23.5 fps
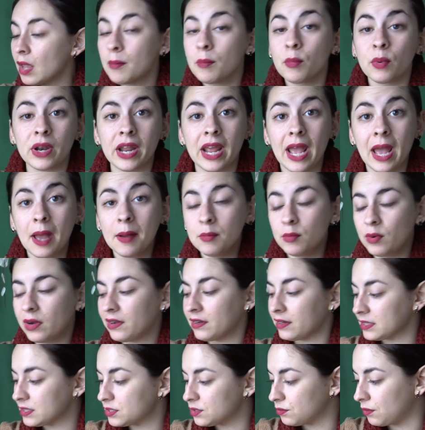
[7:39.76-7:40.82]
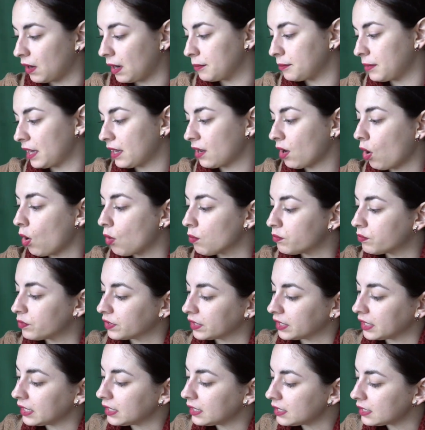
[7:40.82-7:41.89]
What I am wearing to Rhinebeck,
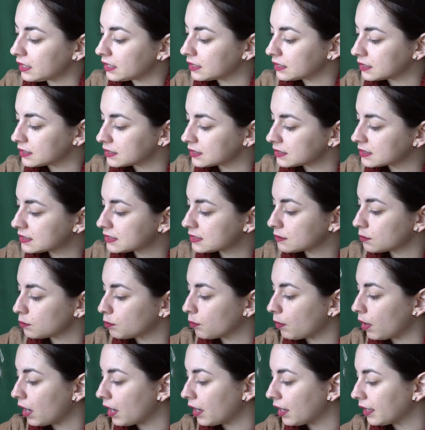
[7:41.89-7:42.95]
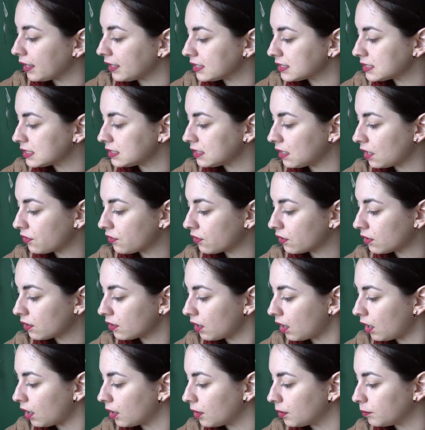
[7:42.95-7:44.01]
hopefully, is another
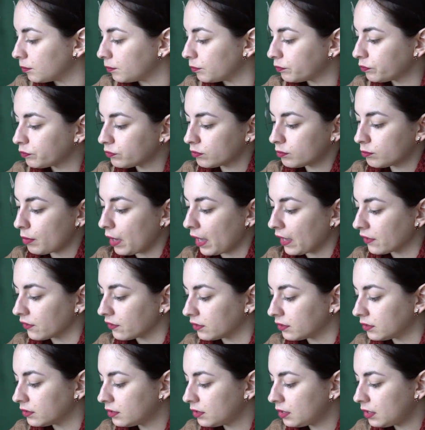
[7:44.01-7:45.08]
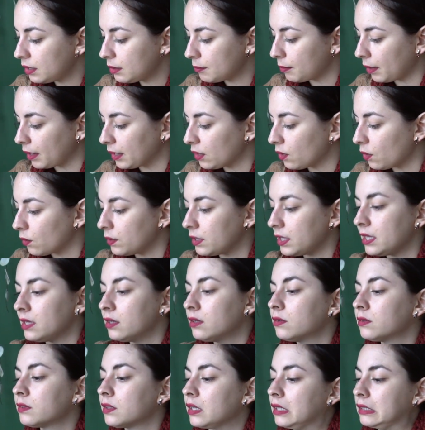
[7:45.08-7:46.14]
pattern by Joji.
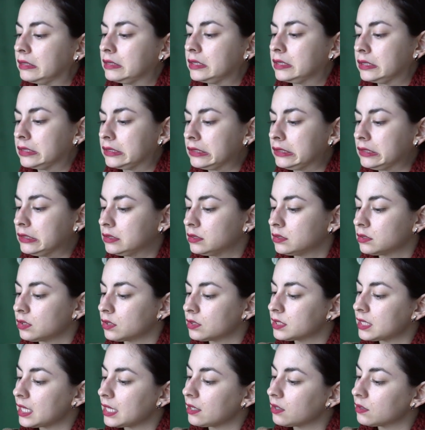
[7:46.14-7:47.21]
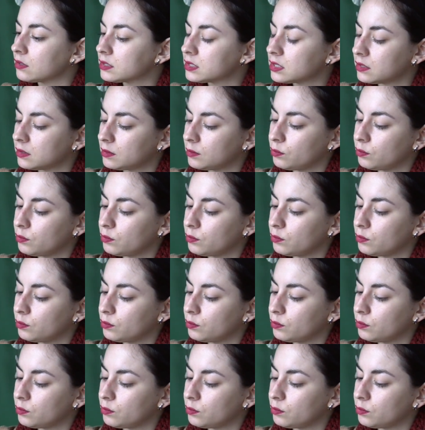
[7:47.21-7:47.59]
Hold on, it's all tangled.